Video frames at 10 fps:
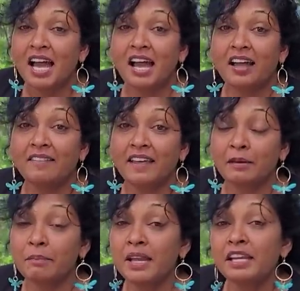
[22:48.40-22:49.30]
um,
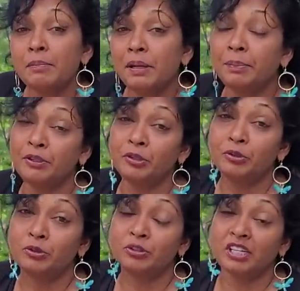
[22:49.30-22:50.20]
that many people
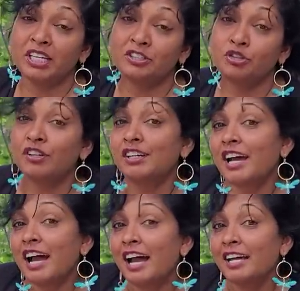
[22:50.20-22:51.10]
use in
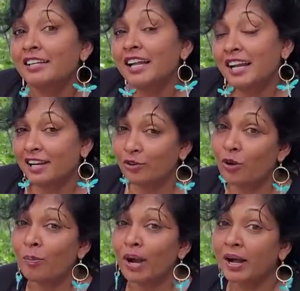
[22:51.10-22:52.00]
Trinidad that I
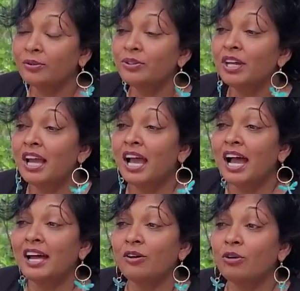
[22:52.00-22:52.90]
know about
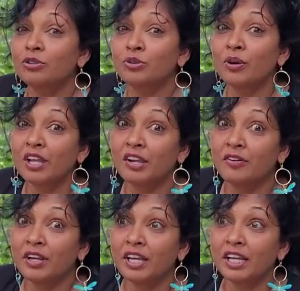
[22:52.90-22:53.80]
and also here
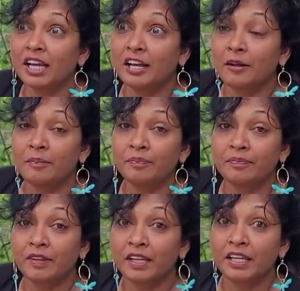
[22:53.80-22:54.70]
in um,
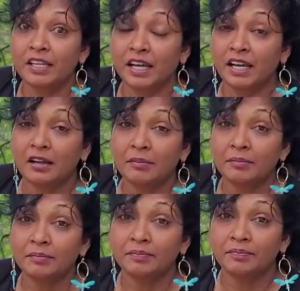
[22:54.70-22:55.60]
in
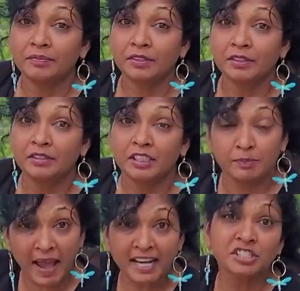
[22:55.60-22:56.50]
um, the
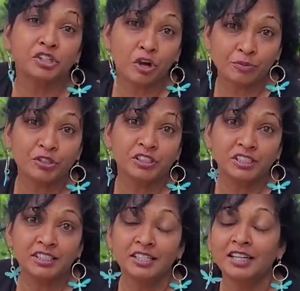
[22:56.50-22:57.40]
Spanish
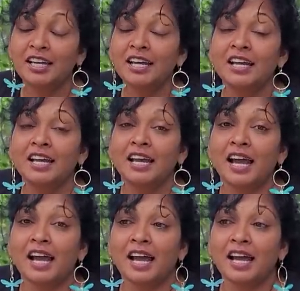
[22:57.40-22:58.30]
community
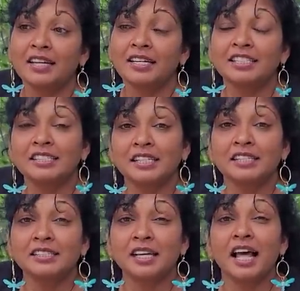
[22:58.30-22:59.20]
and it's
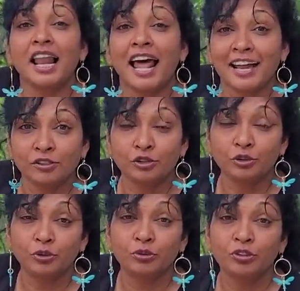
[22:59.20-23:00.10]
it's
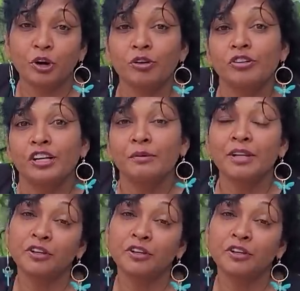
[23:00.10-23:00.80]
culantro the other name